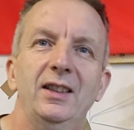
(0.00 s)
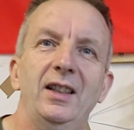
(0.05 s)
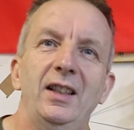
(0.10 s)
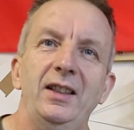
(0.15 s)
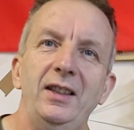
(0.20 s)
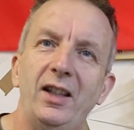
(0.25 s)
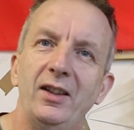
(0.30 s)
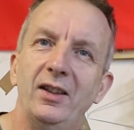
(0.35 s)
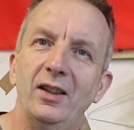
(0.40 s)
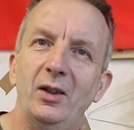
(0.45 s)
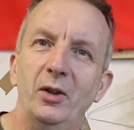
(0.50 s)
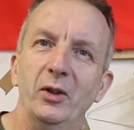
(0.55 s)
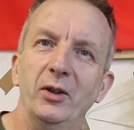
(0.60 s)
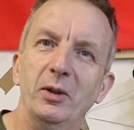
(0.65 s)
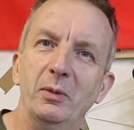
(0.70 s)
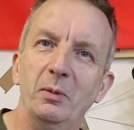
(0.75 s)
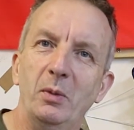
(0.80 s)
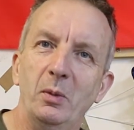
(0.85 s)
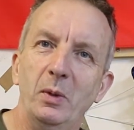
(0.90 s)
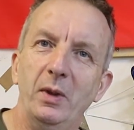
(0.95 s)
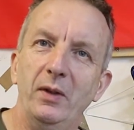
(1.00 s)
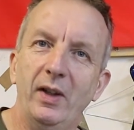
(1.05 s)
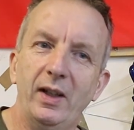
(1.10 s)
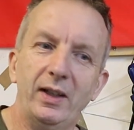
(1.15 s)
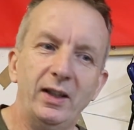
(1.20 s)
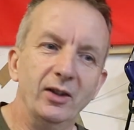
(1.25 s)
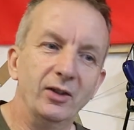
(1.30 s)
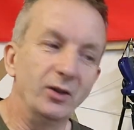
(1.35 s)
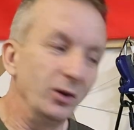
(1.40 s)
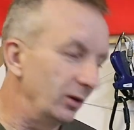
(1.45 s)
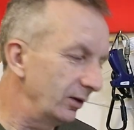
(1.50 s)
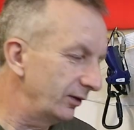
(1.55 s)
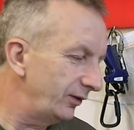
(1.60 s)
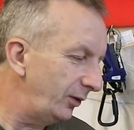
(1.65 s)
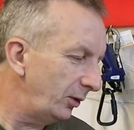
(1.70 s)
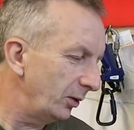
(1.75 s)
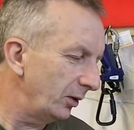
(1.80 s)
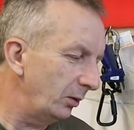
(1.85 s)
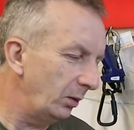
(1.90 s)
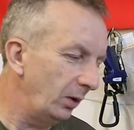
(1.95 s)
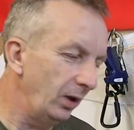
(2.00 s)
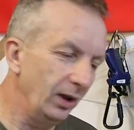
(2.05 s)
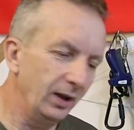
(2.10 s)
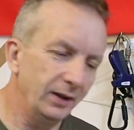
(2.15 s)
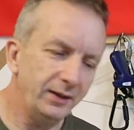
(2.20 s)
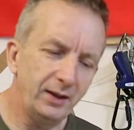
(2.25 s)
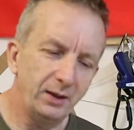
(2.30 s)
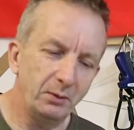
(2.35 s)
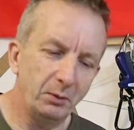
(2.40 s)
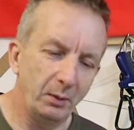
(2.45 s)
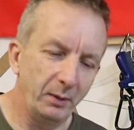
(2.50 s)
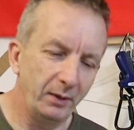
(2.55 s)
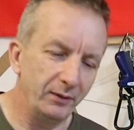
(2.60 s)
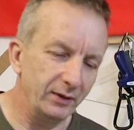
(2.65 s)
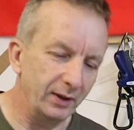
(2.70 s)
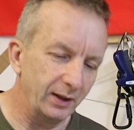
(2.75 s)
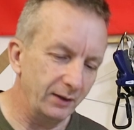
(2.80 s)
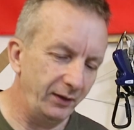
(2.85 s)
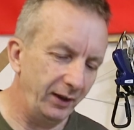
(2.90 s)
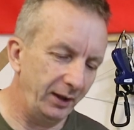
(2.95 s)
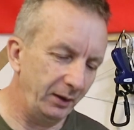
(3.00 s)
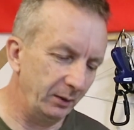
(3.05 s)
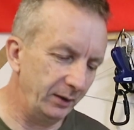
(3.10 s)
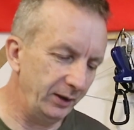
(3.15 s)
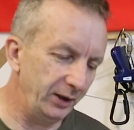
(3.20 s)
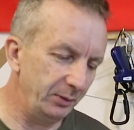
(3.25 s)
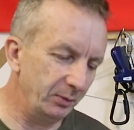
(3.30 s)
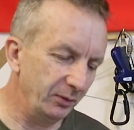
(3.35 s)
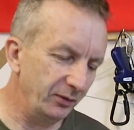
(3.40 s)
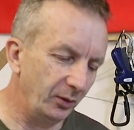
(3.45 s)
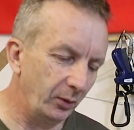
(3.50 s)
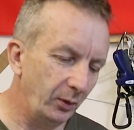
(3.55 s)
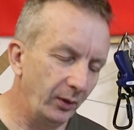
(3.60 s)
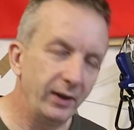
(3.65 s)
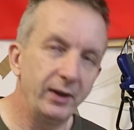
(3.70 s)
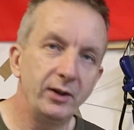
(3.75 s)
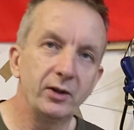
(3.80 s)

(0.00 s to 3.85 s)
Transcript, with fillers: Another item we've had in stock for a while, I don't know why we haven't done a video on these before,